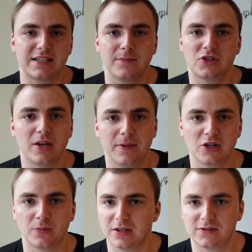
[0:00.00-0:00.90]
time you saw a
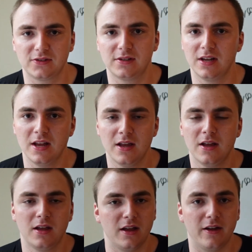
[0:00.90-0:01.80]
bench press
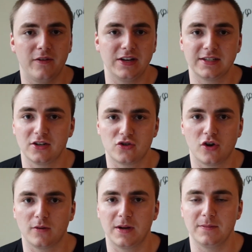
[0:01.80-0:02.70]
event at a
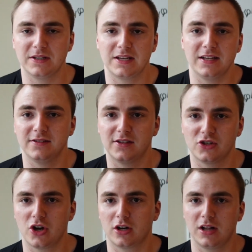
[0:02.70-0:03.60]
strongman besides the
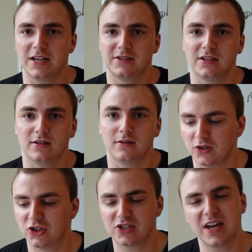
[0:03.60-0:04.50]
Shaw Classic? So
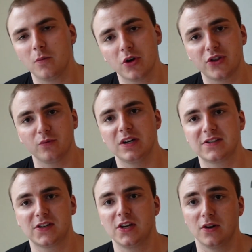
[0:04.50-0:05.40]
it's just not worth the
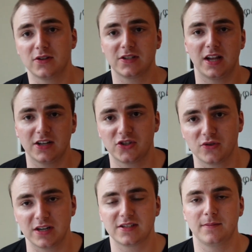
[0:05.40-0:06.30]
risk. You know, it's a lot of
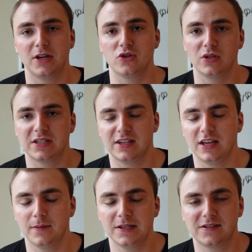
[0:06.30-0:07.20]
stress on my joints and
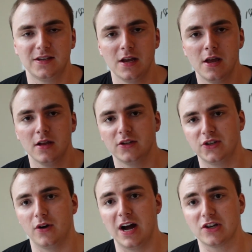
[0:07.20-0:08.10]
ligaments.
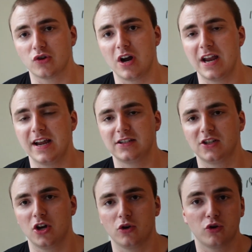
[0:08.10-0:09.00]
So I try not to
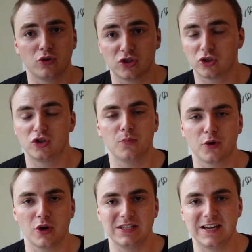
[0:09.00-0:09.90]
go super
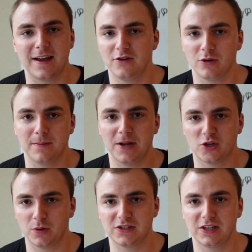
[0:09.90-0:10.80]
crazy heavy when I'm
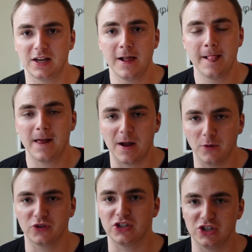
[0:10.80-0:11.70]
bench pressing. I
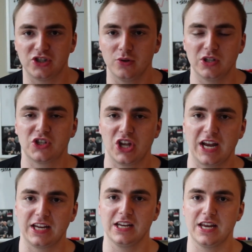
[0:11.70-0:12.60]
mostly just do it so that I
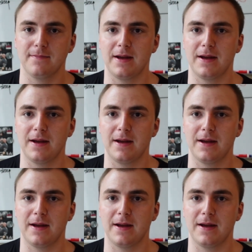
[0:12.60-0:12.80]
can keep